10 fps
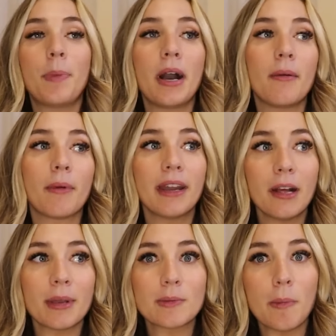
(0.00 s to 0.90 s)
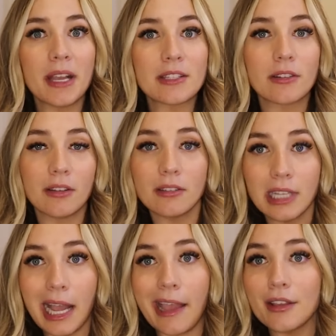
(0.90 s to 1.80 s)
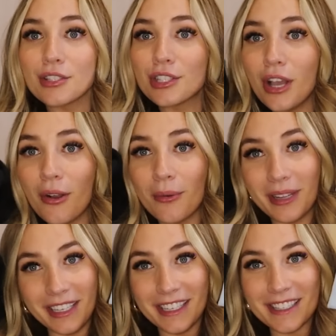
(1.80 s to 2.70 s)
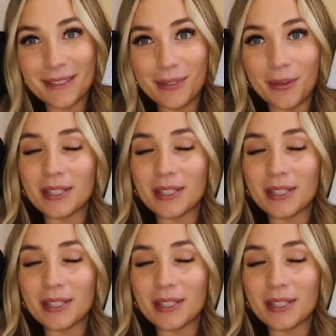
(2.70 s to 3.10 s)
but right now my sweatpants are a little tight. So we needed some new